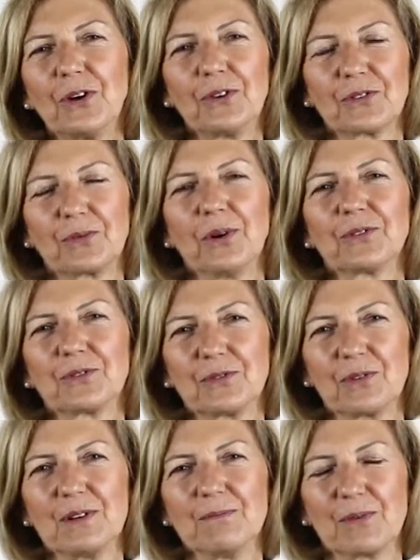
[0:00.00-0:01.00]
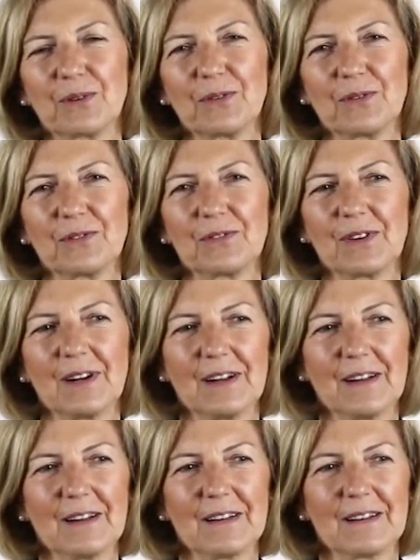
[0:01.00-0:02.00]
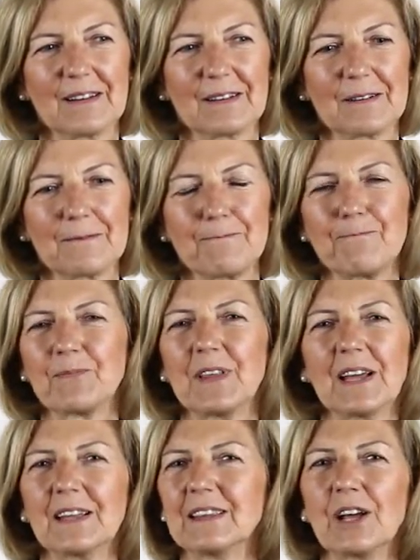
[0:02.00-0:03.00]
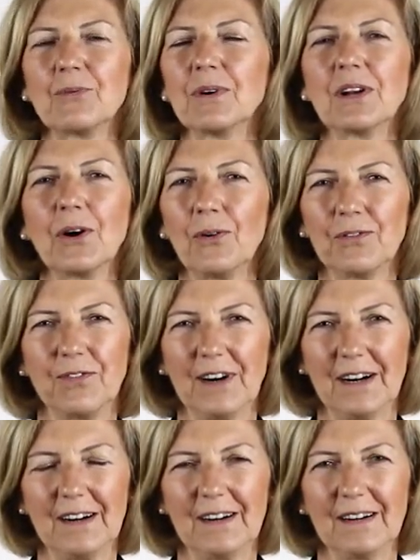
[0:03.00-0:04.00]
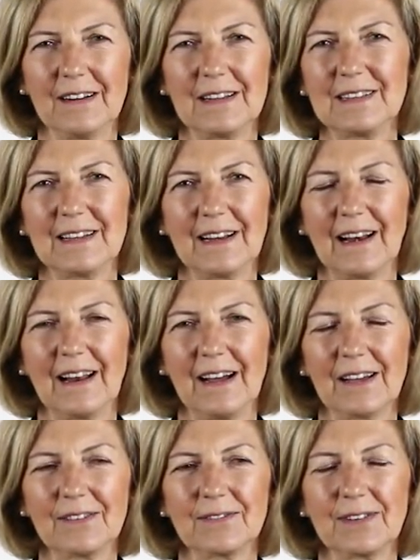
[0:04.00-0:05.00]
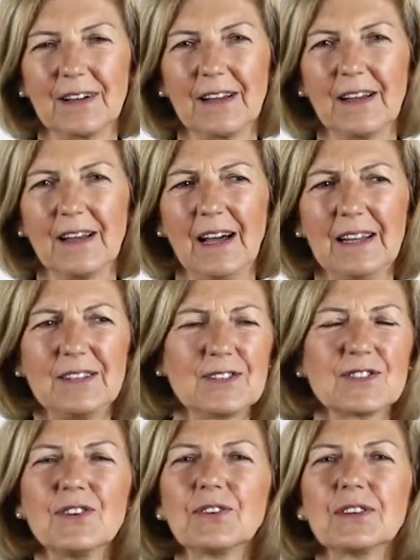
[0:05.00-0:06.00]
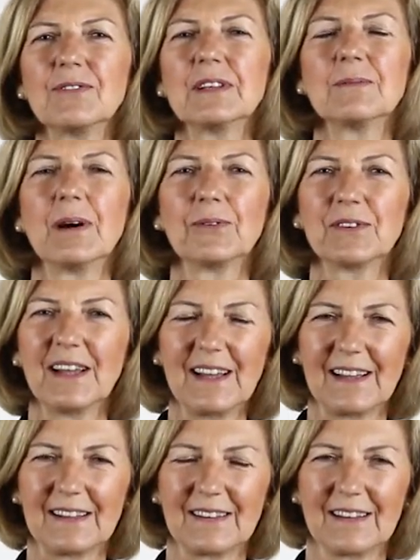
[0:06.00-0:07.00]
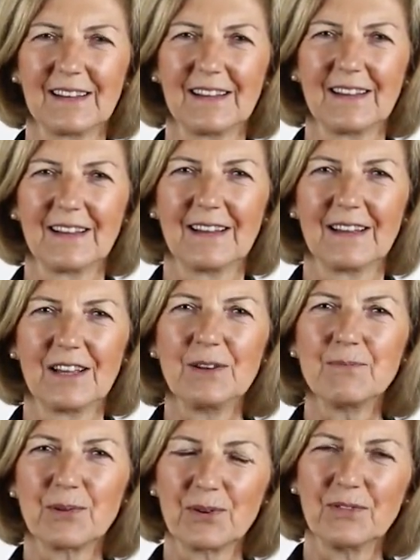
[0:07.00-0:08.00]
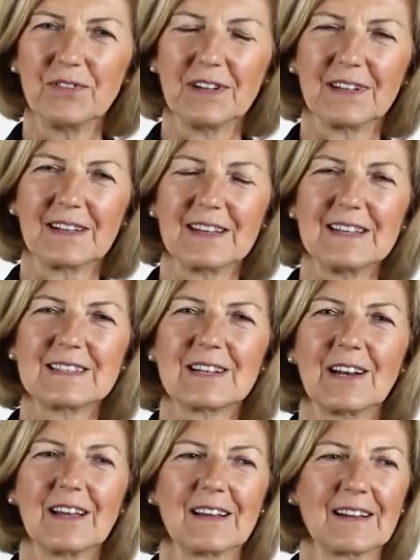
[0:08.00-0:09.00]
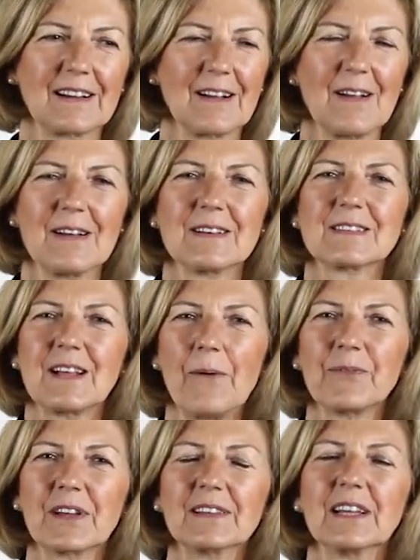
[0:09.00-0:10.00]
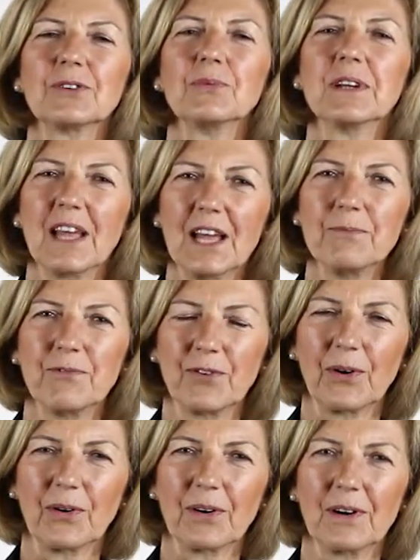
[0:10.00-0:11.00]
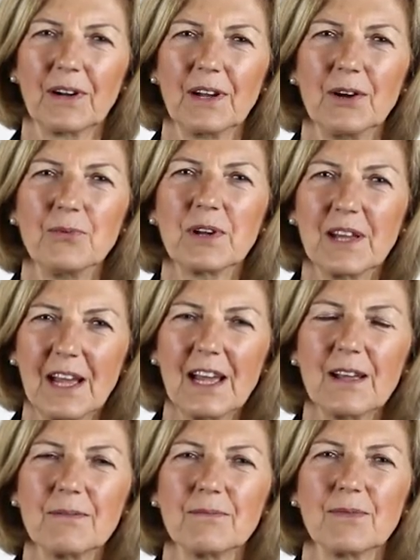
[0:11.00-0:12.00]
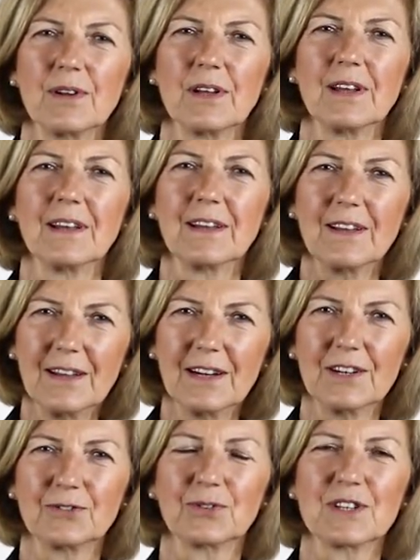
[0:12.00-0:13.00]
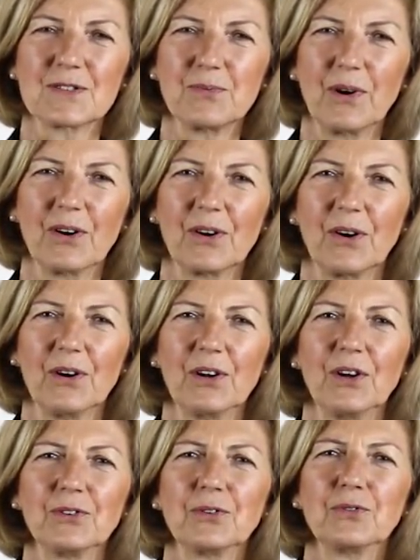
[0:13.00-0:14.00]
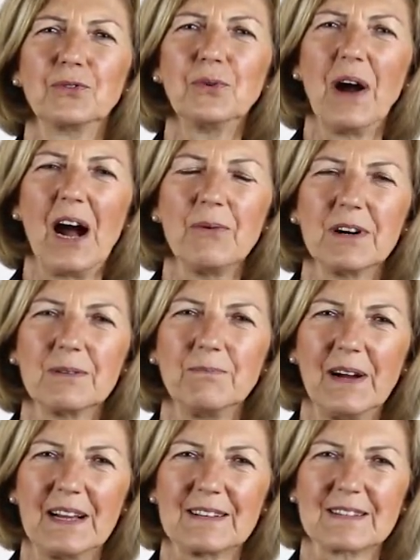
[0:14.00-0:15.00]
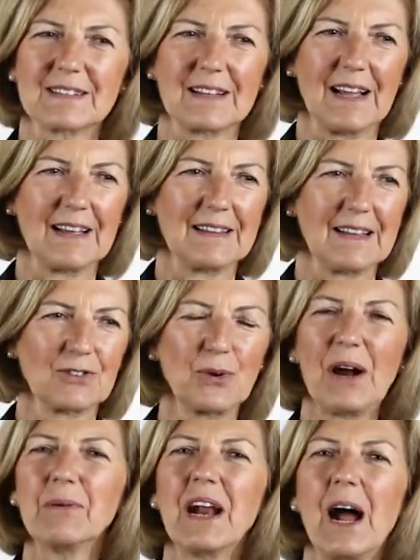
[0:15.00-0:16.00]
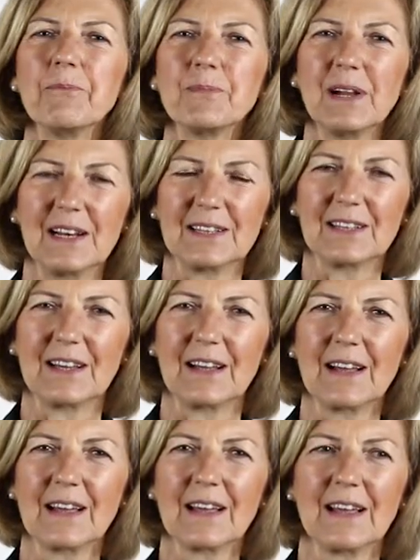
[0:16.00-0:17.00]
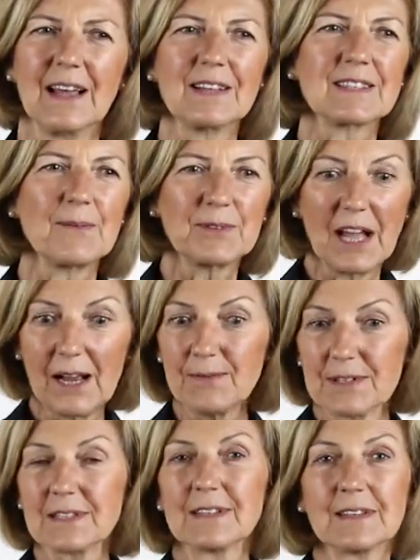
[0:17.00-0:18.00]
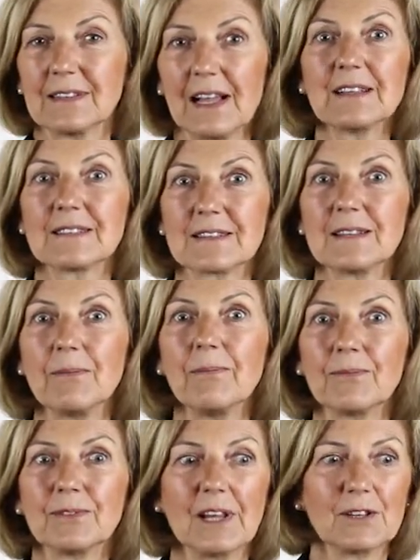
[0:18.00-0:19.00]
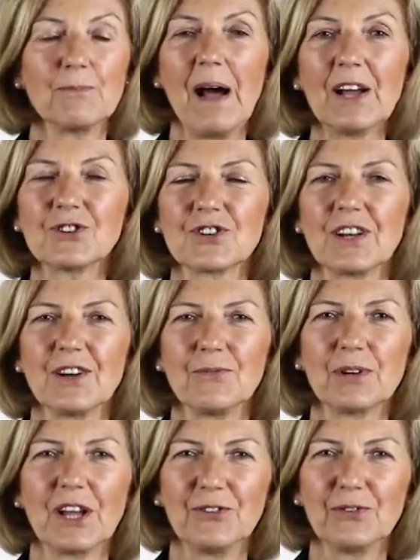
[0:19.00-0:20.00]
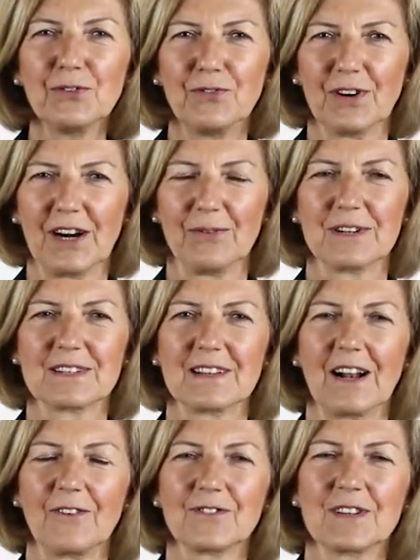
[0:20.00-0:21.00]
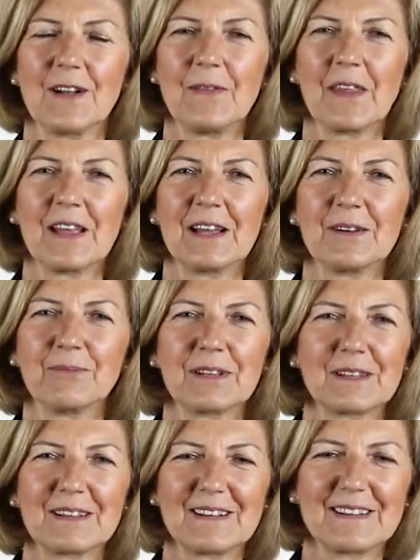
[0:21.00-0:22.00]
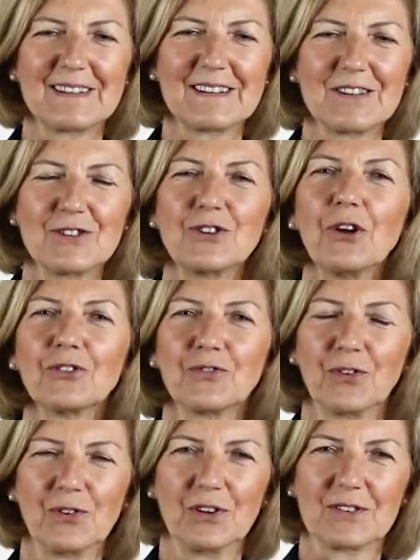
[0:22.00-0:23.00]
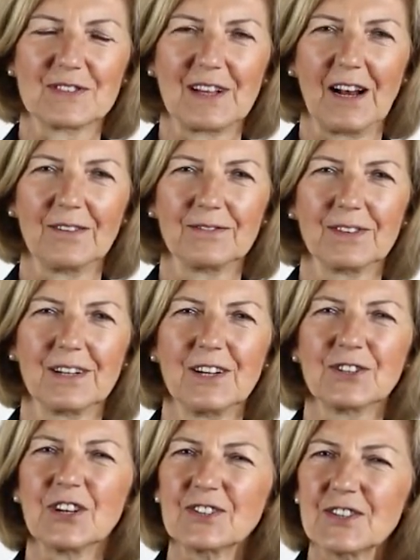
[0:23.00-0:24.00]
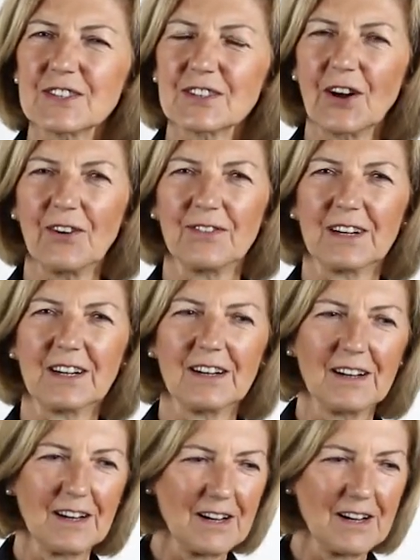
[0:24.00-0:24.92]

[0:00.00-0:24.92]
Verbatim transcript: don't want to improve, uh, they, they will go far in their life. And it's not even about that. Improving, it's like something that we came for. We came here to this world to do our best and to our ability and sometimes that's the, that much we can do for ourselves. But don't fool yourself. Just discover